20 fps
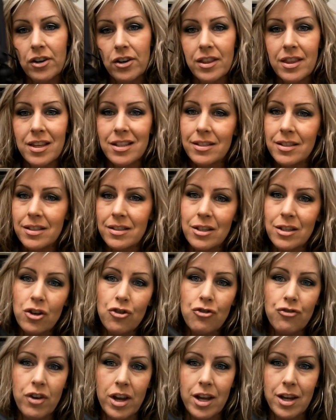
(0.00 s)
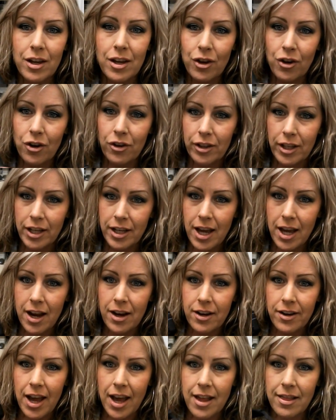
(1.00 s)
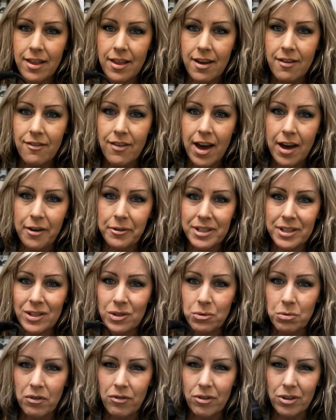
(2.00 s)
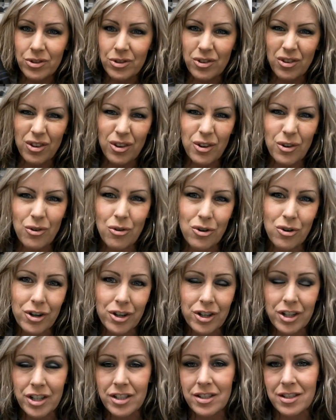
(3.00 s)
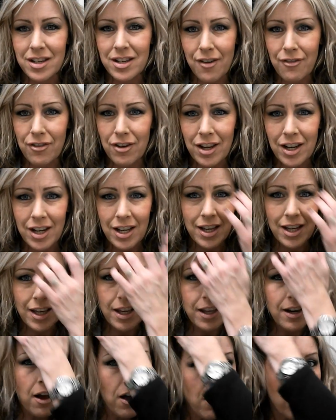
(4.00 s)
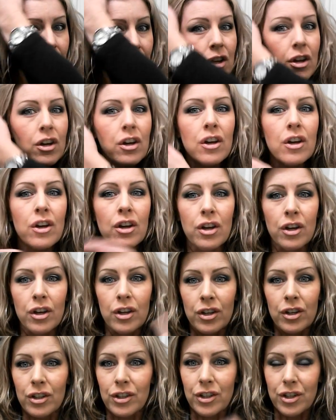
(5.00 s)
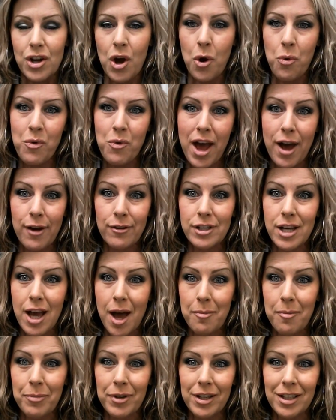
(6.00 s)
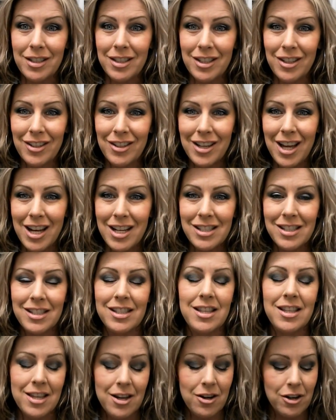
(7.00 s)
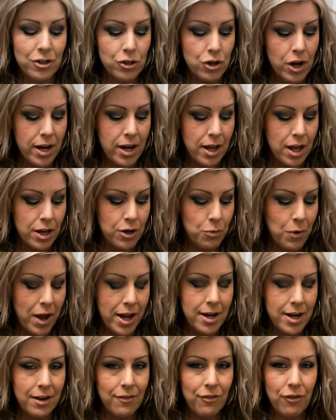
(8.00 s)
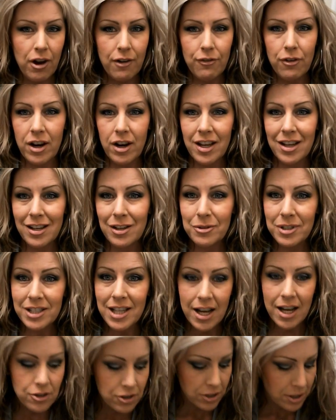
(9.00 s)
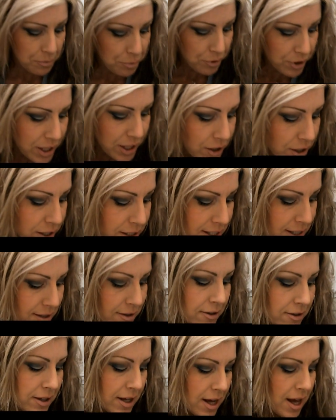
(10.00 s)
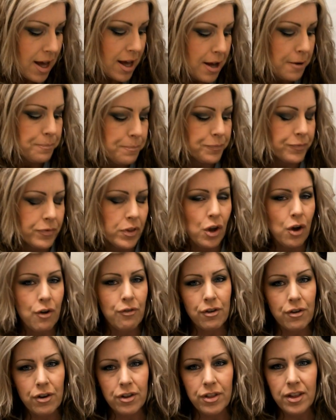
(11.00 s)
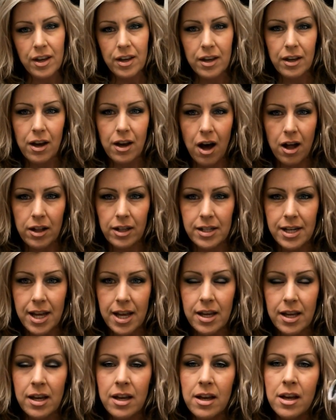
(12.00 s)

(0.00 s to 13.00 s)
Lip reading: This is a great curling iron. I love how it swivels, so your cord's never gonna get all wound up and you gotta sit there and try to unwind it forever. It was actually a pretty good deal over the holiday.